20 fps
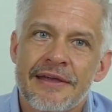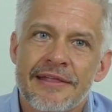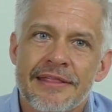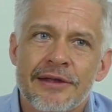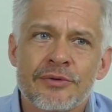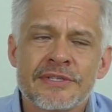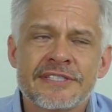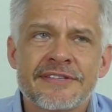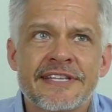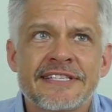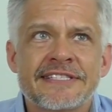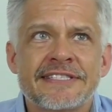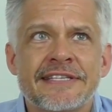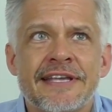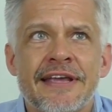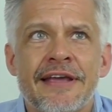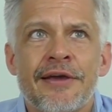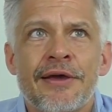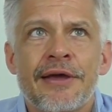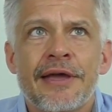There is
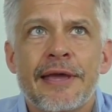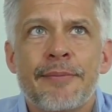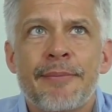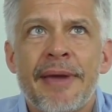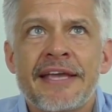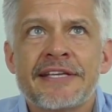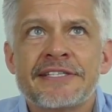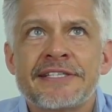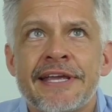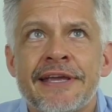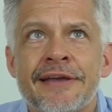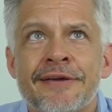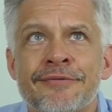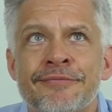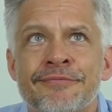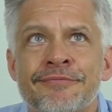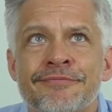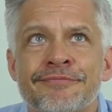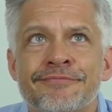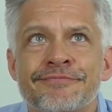this
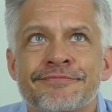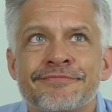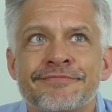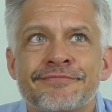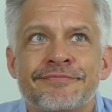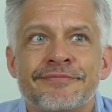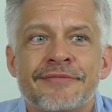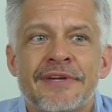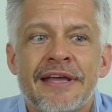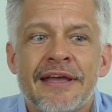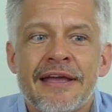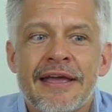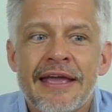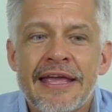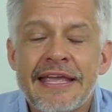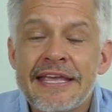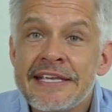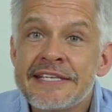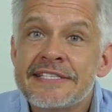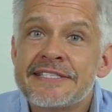amazing
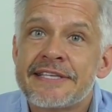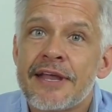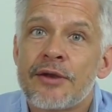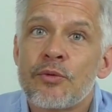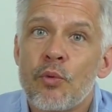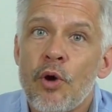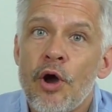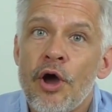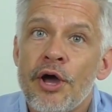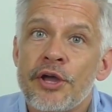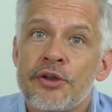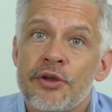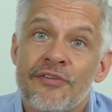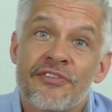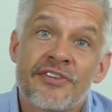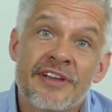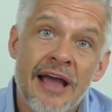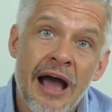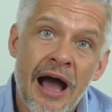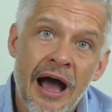Eastern word
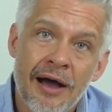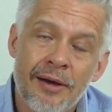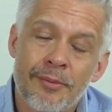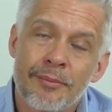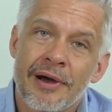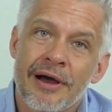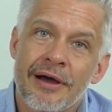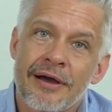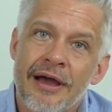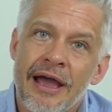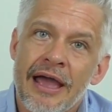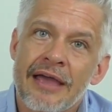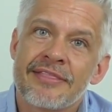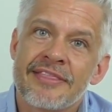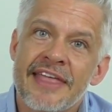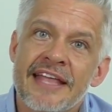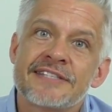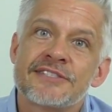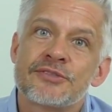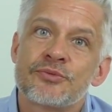of karma, and
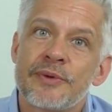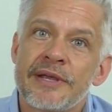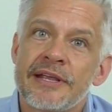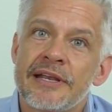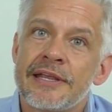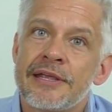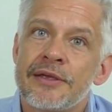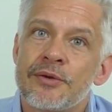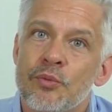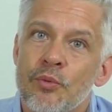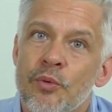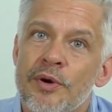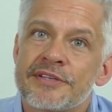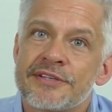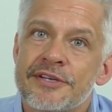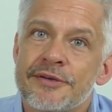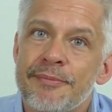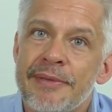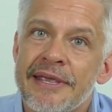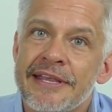that's really what
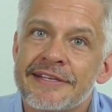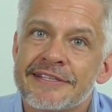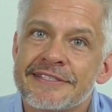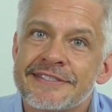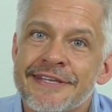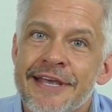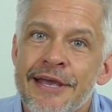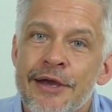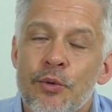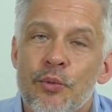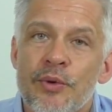it means.